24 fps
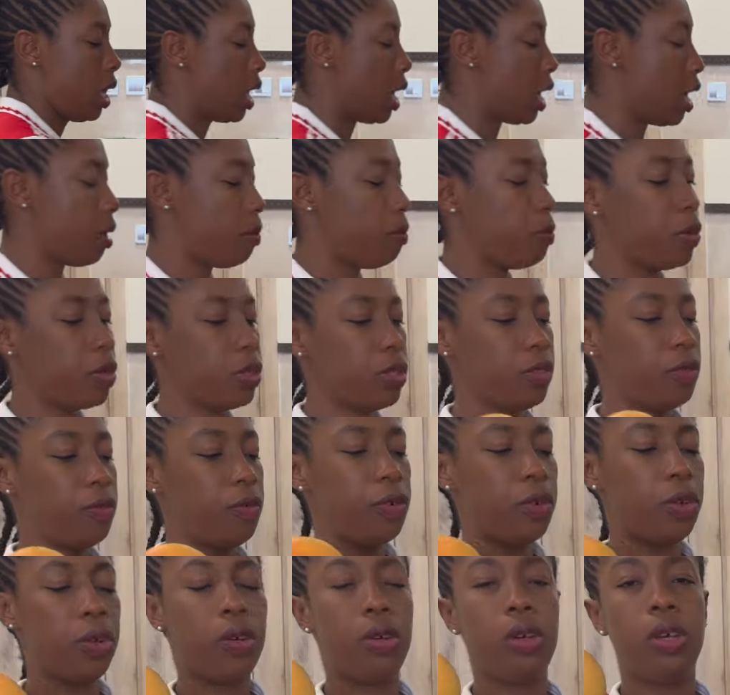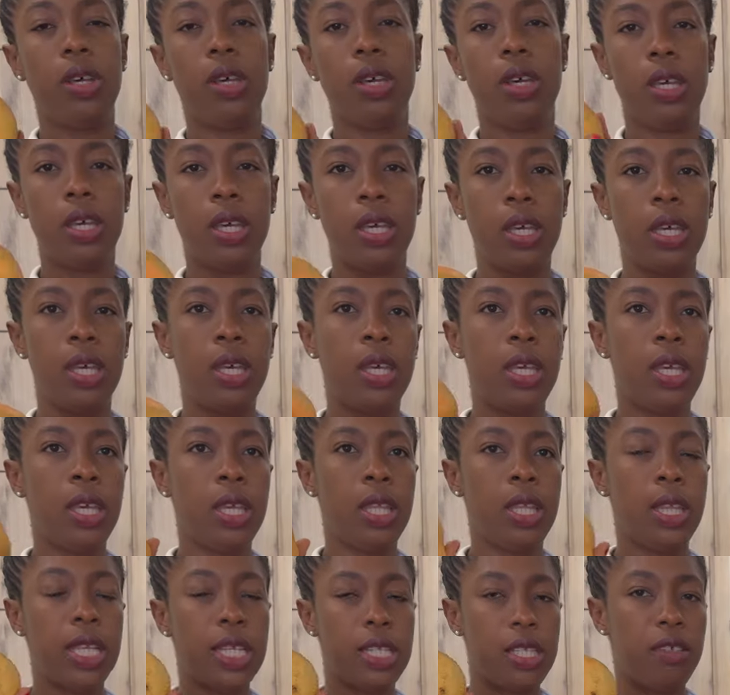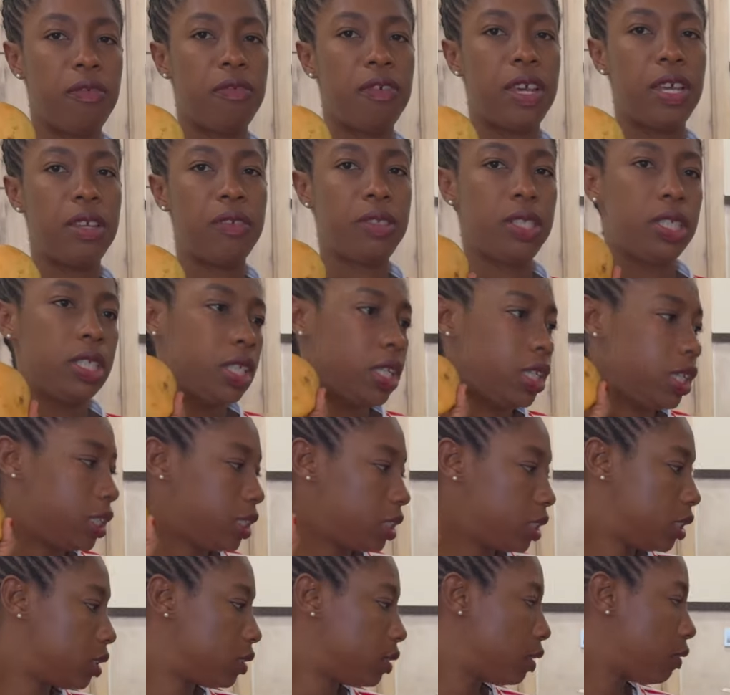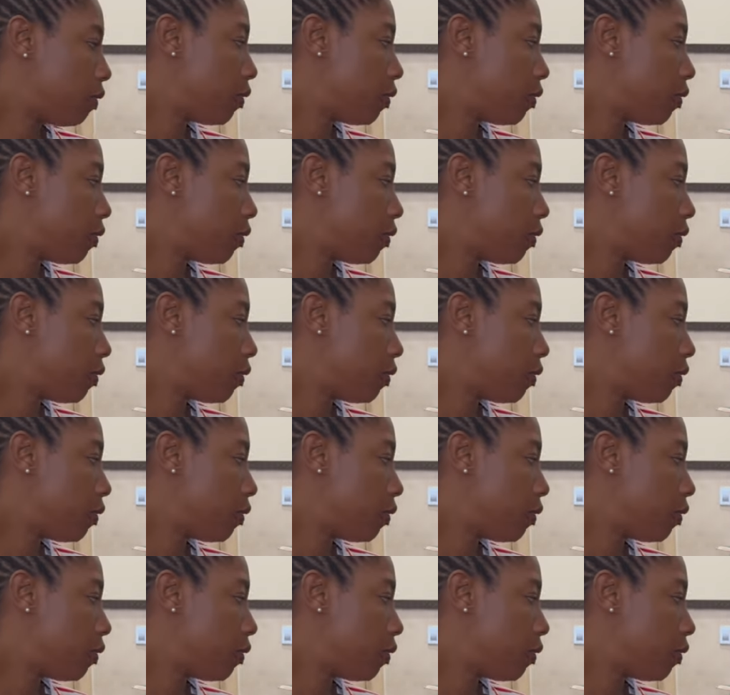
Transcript: I bought for 35 shillings